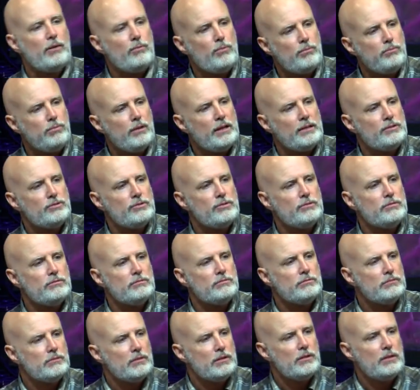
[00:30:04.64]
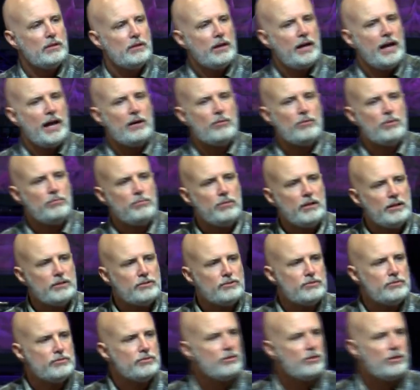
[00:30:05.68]
I will bless you. I will
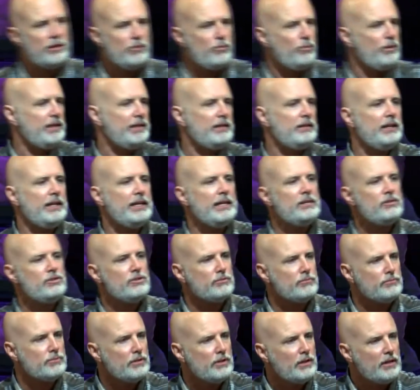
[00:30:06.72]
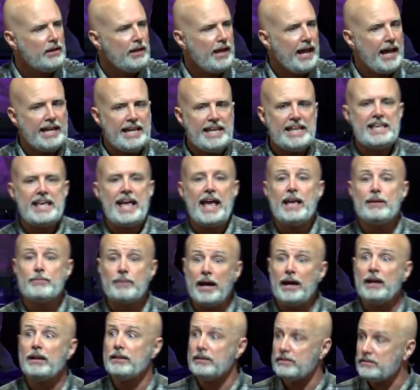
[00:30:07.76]
bless you. So he went into Egypt and he came
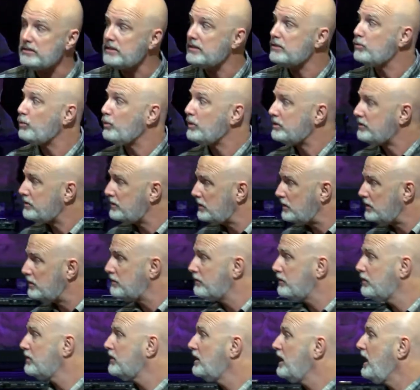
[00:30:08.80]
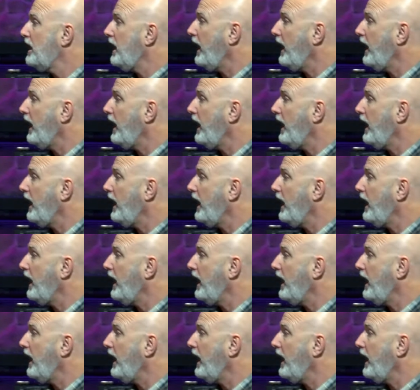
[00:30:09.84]
out and it says, with silver